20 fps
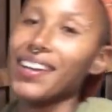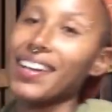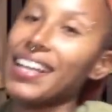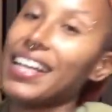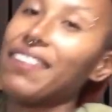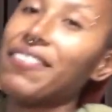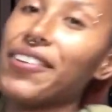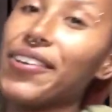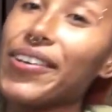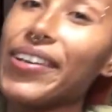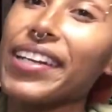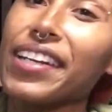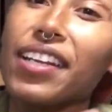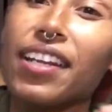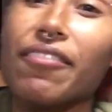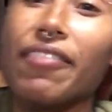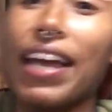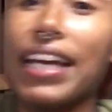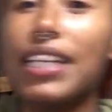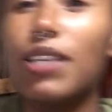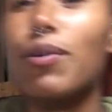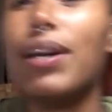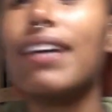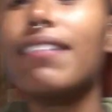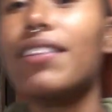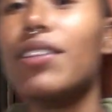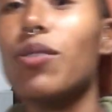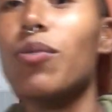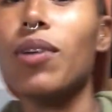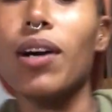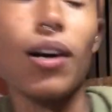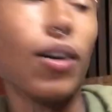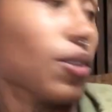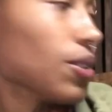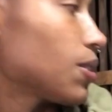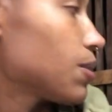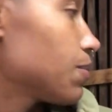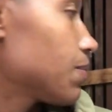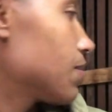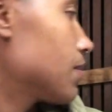If you could live anywhere in the world,
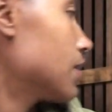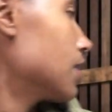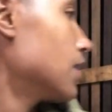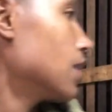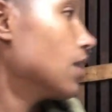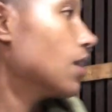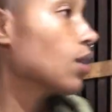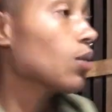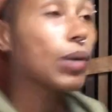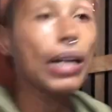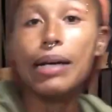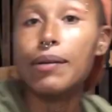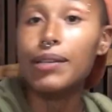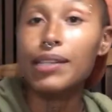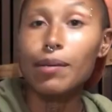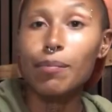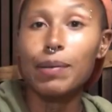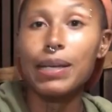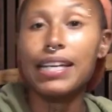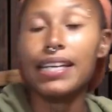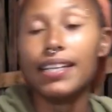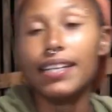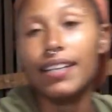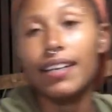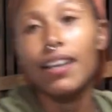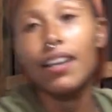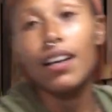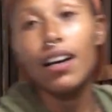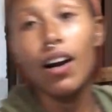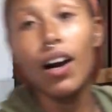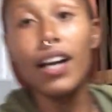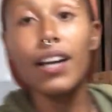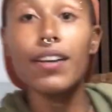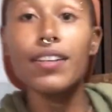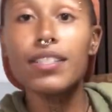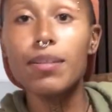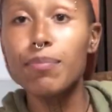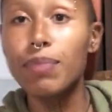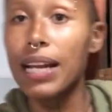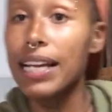where would it be? I know
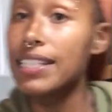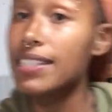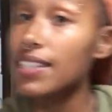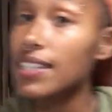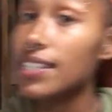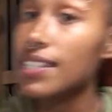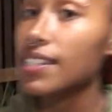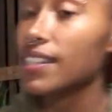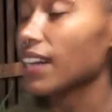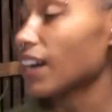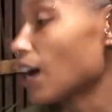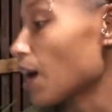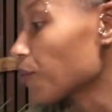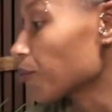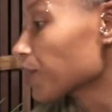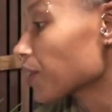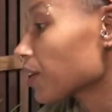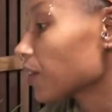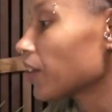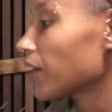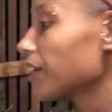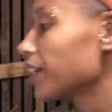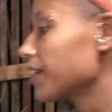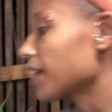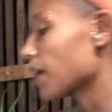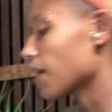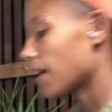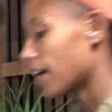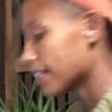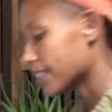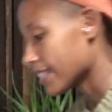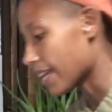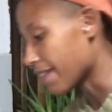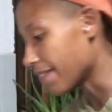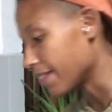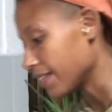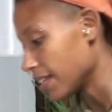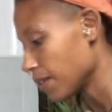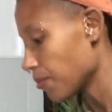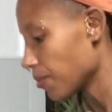some places that I want to go. I
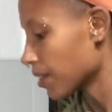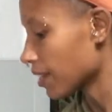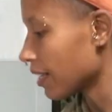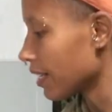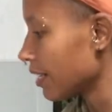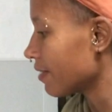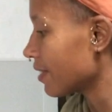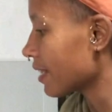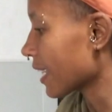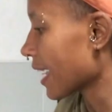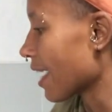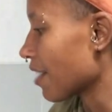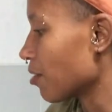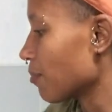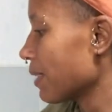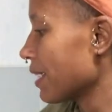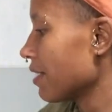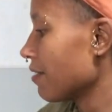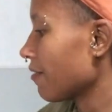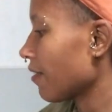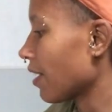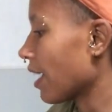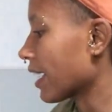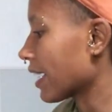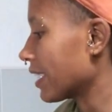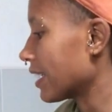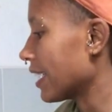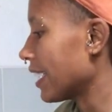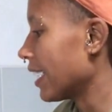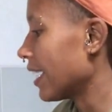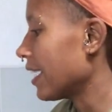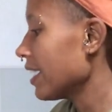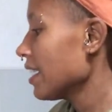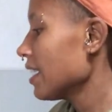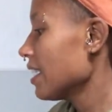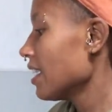definitely want to the Caribbean for like a year.